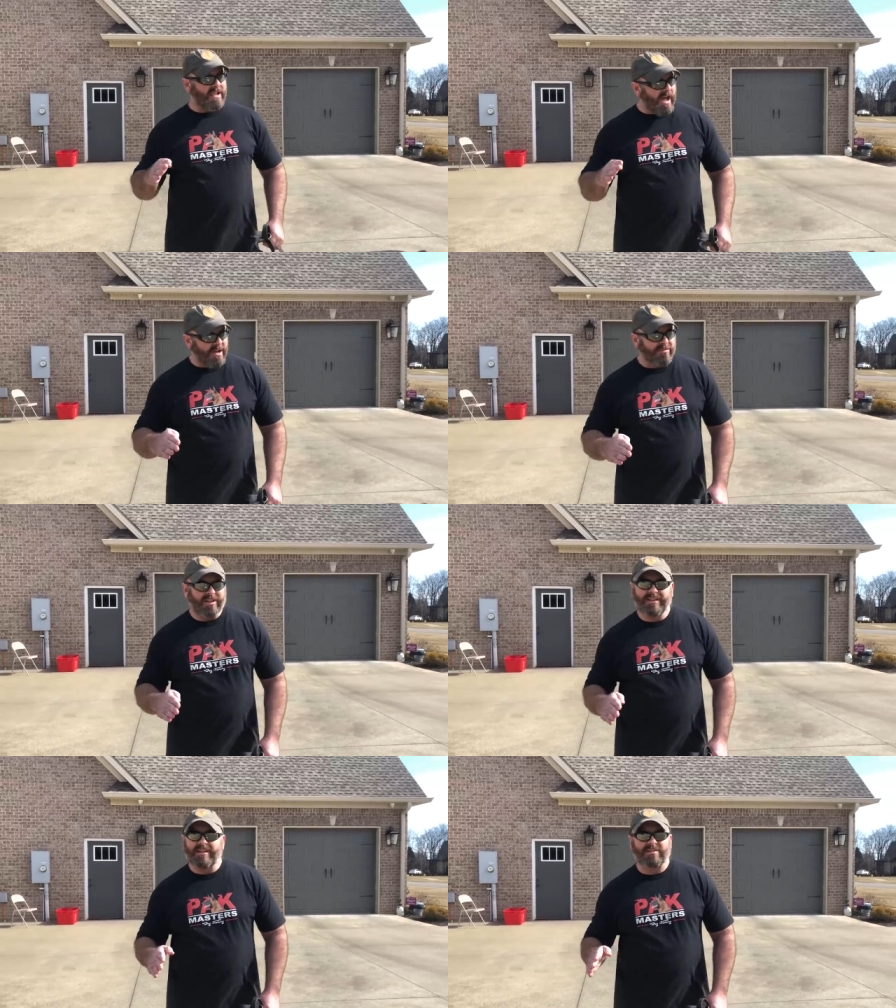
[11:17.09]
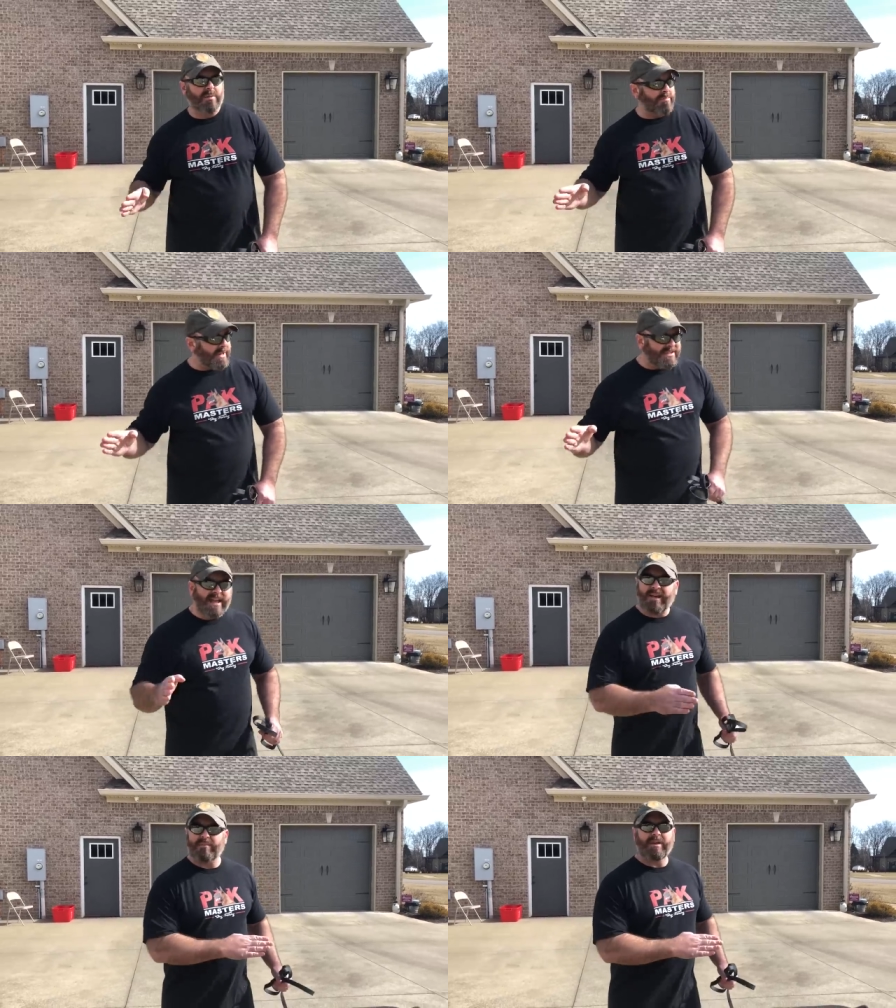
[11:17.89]
Conflict is the biggest
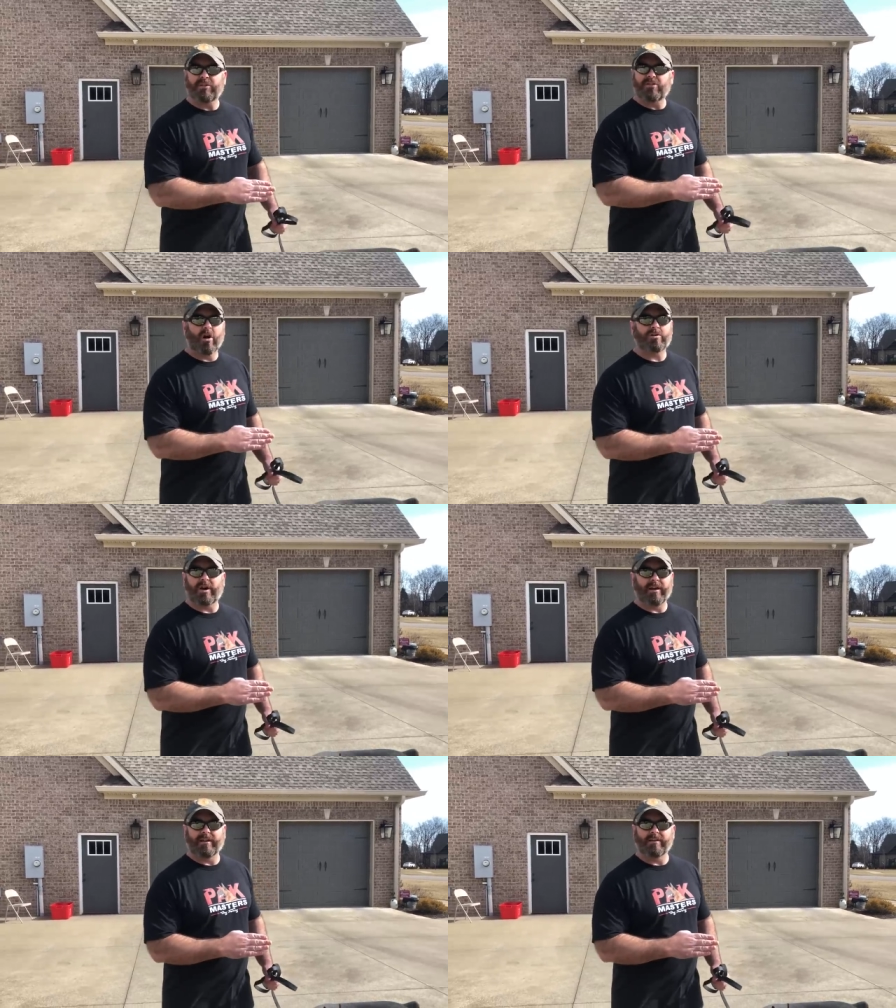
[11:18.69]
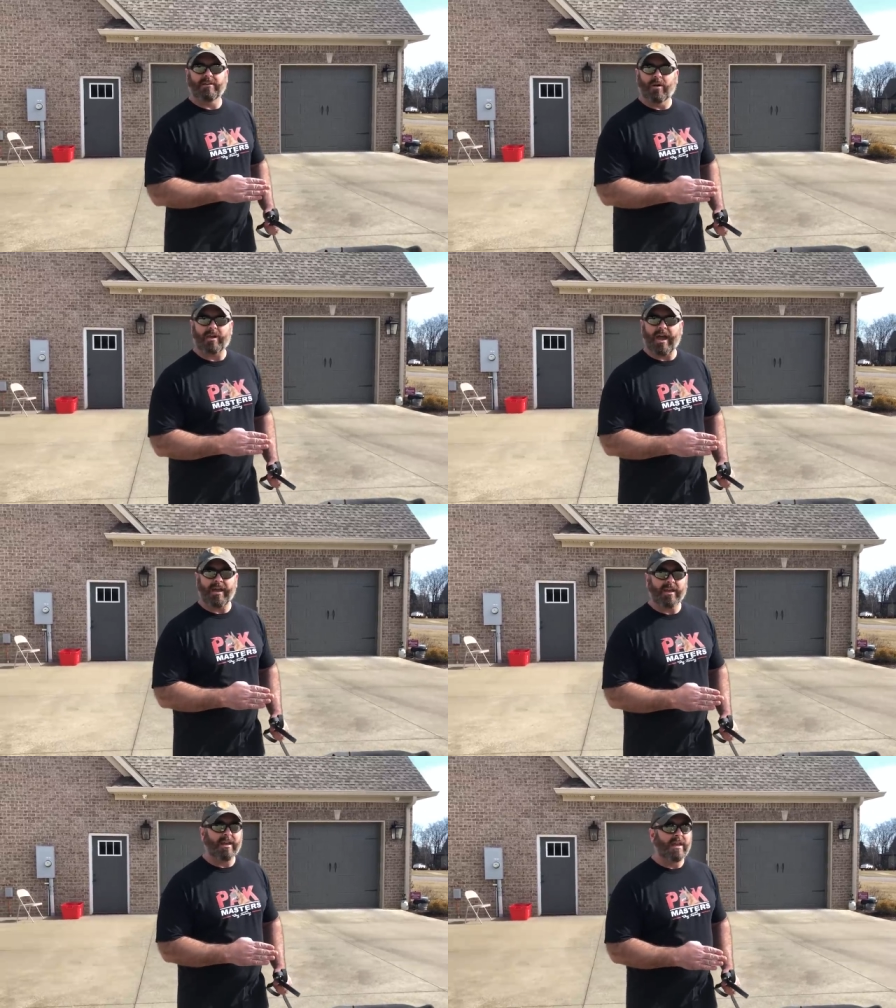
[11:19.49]
enemy in dog training,
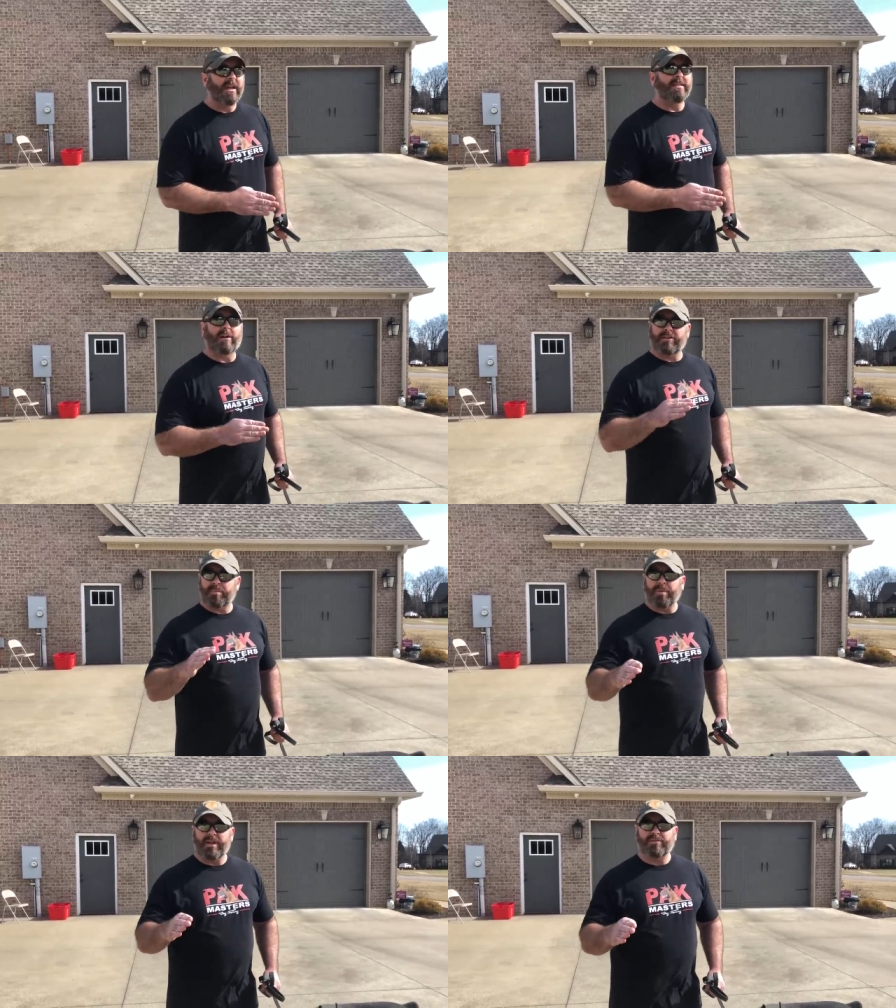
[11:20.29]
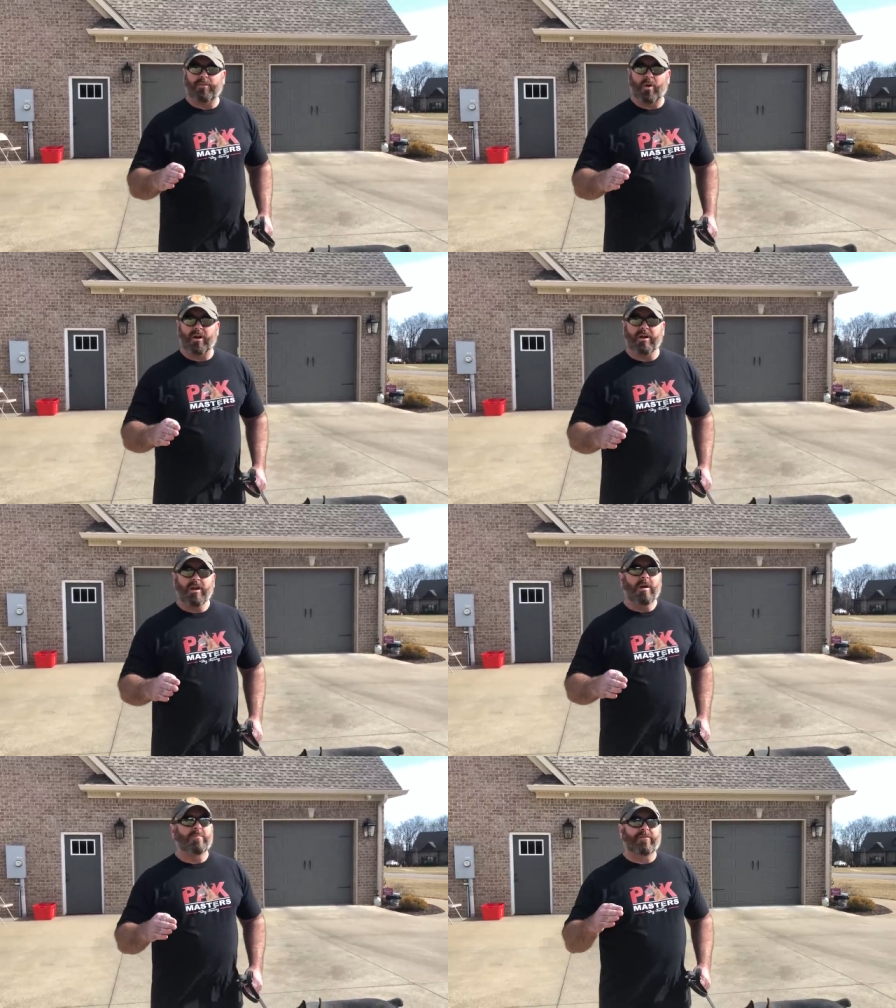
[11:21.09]
okay? There is a place for
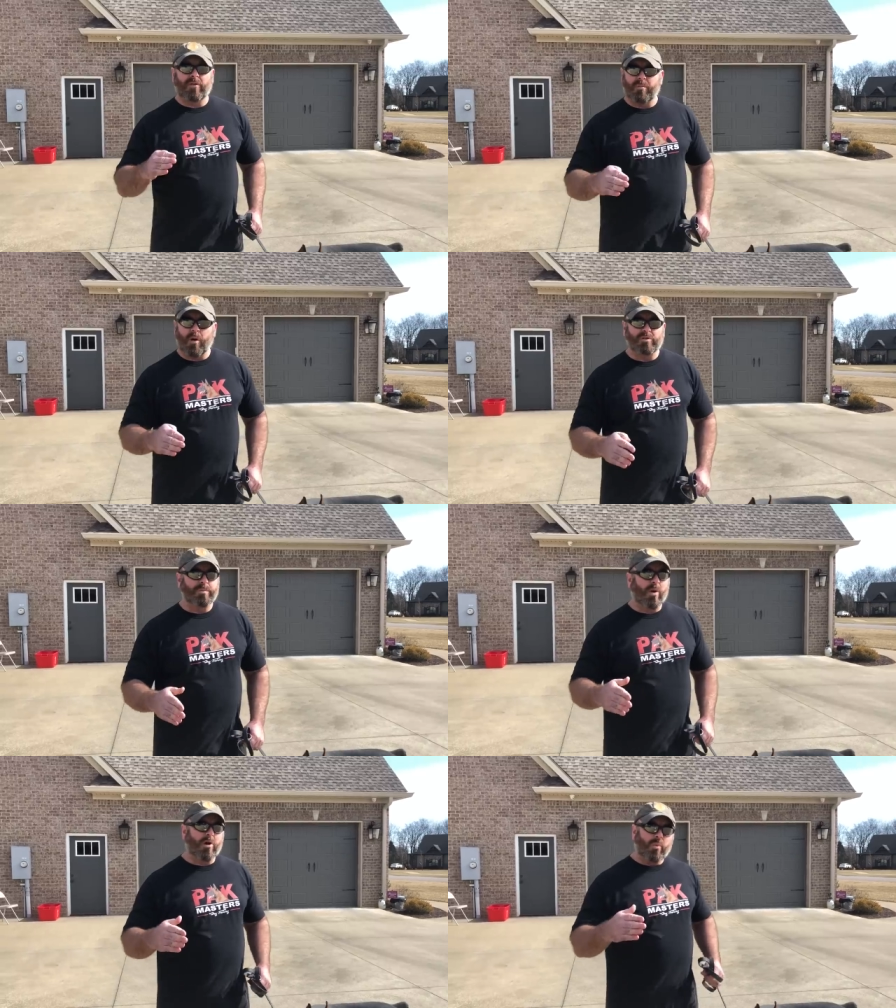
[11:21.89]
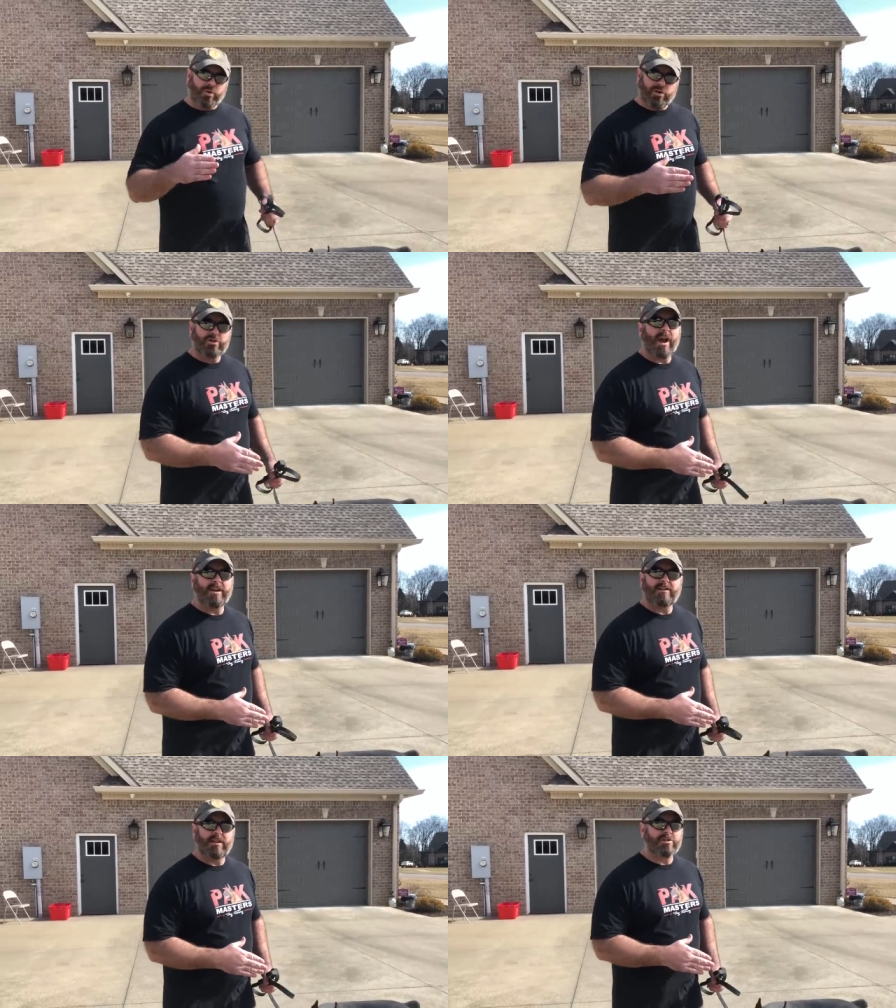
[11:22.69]
it, but for the most part, when you're
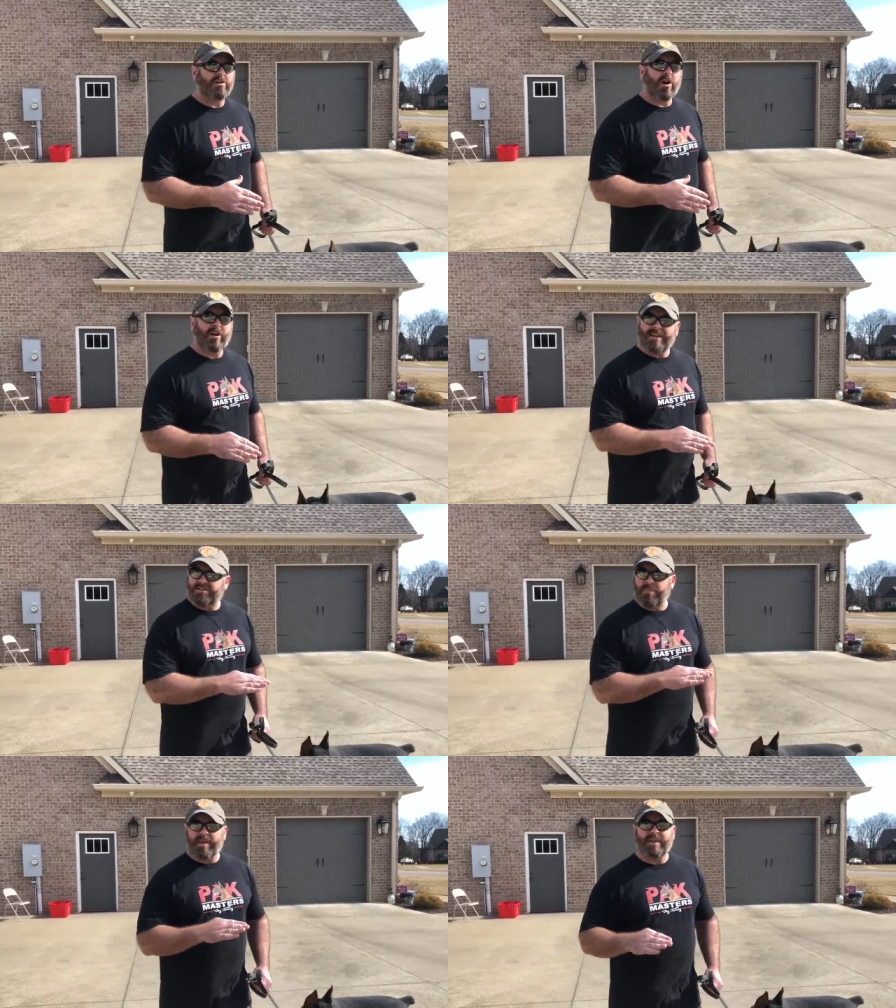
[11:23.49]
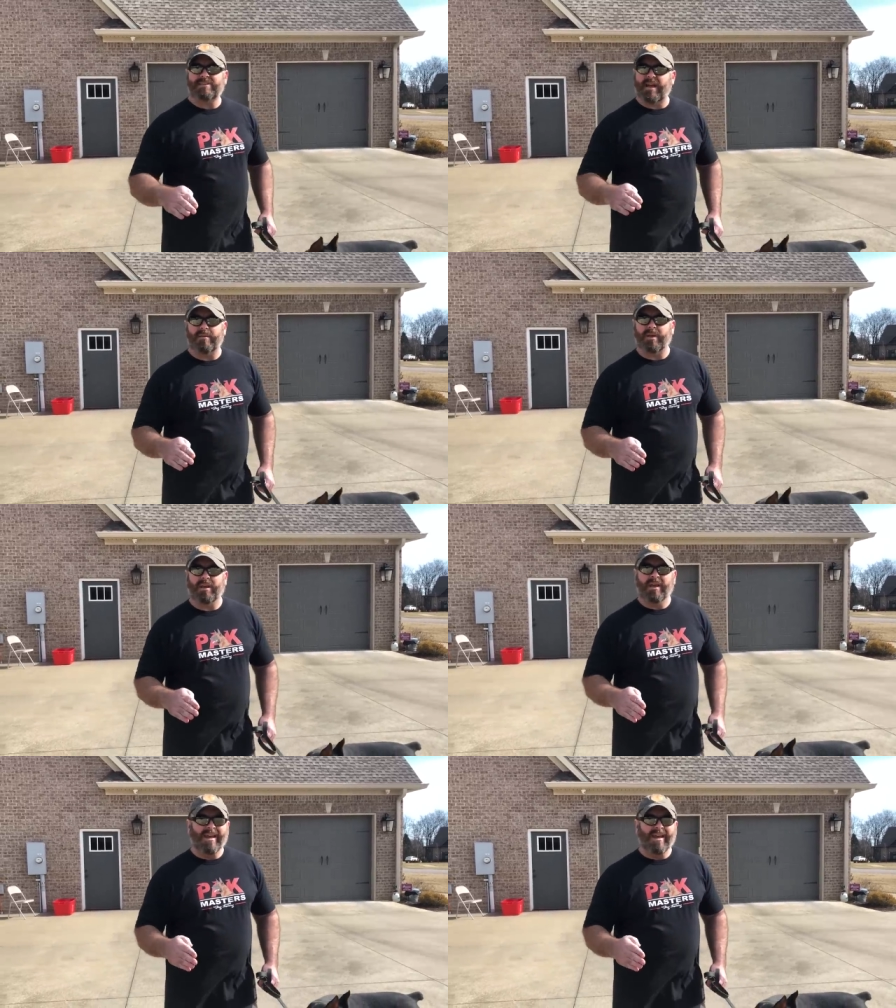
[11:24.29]
trying to teach the dog, it's the biggest enemy.